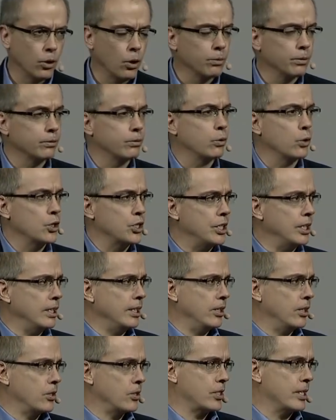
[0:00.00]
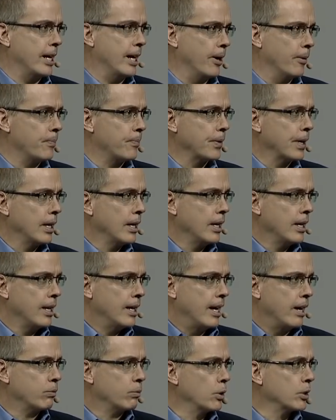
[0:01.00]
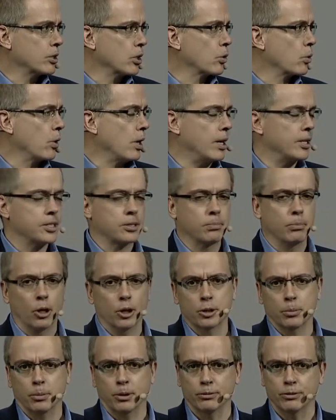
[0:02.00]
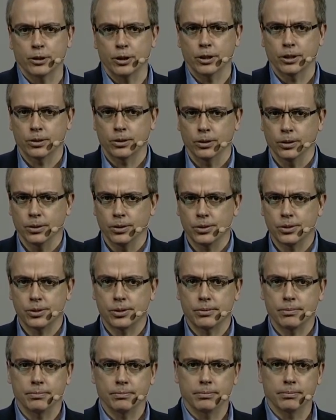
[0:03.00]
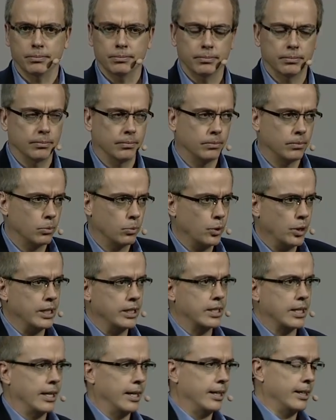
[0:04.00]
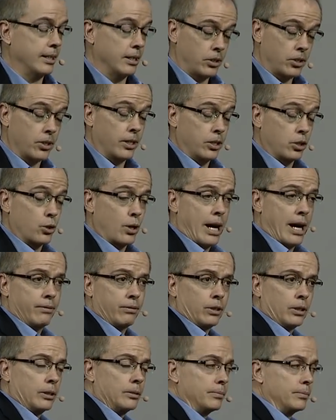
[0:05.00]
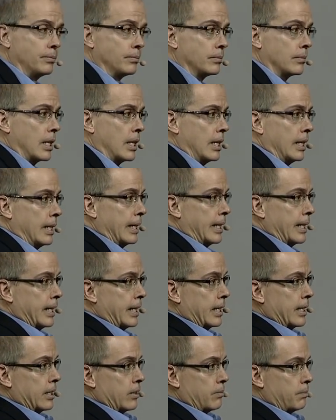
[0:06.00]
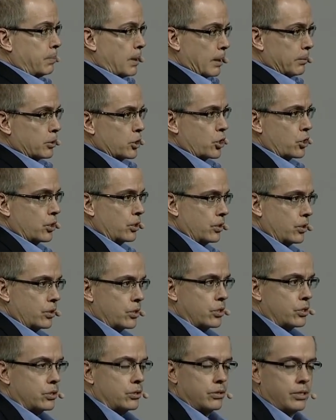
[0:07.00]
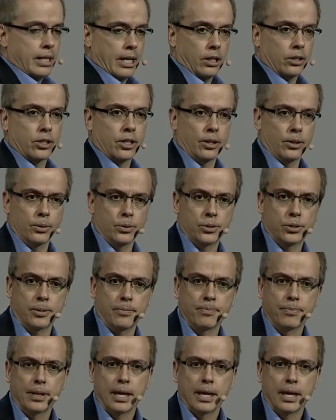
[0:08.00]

over 14 years now. I've worked across multiple verticals, retail, uh, sorry, travel, publishers, telcos.